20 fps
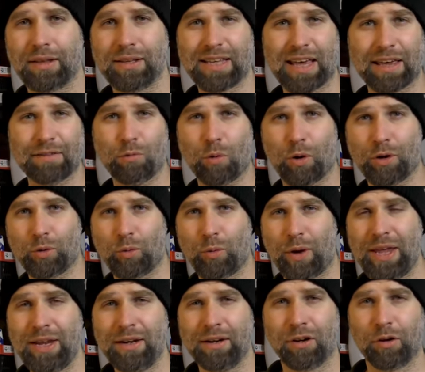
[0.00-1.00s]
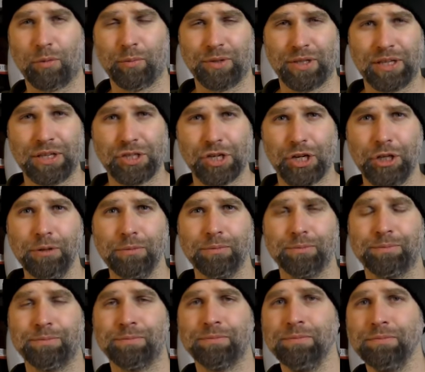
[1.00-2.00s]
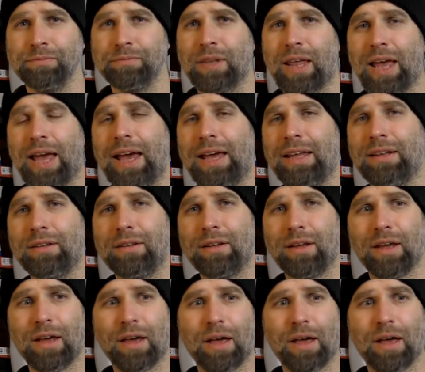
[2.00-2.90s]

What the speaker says: gave one away in a competition. And